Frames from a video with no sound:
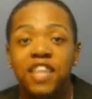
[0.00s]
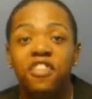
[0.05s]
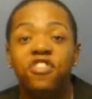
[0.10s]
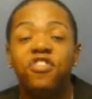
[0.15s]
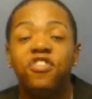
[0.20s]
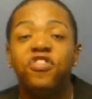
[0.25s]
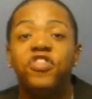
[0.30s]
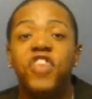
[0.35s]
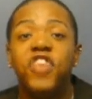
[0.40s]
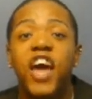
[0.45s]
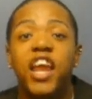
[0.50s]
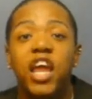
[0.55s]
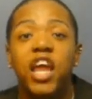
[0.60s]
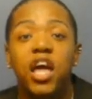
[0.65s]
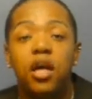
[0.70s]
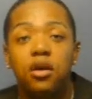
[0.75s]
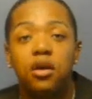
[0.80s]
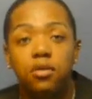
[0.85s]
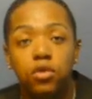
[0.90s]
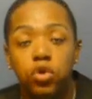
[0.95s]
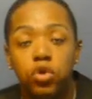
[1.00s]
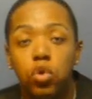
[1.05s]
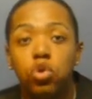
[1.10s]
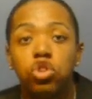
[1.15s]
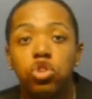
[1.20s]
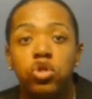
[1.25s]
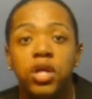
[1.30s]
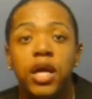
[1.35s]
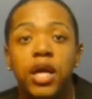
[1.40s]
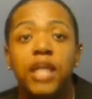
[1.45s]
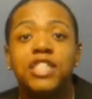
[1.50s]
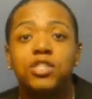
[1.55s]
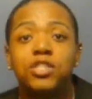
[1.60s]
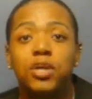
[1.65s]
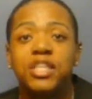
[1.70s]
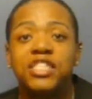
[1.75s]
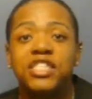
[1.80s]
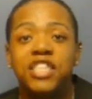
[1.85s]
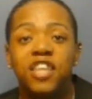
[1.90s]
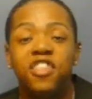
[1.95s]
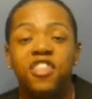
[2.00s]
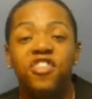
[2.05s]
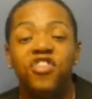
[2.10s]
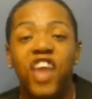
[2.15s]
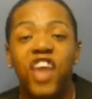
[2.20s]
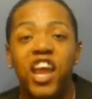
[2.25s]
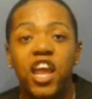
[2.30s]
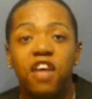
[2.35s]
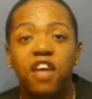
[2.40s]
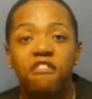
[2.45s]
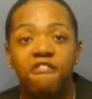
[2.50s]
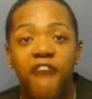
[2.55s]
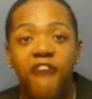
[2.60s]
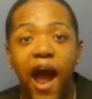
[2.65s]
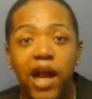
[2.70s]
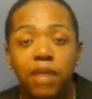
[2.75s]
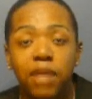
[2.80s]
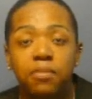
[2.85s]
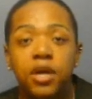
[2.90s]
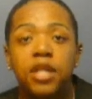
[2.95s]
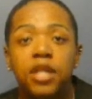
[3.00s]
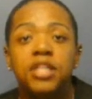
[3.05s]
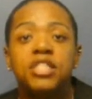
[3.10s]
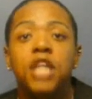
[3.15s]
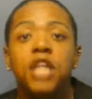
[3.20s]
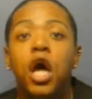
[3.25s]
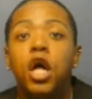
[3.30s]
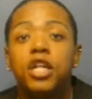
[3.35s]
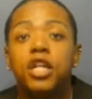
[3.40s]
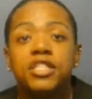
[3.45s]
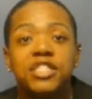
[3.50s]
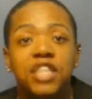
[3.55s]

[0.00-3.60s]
synthetic nutrients or synthetic vitamins.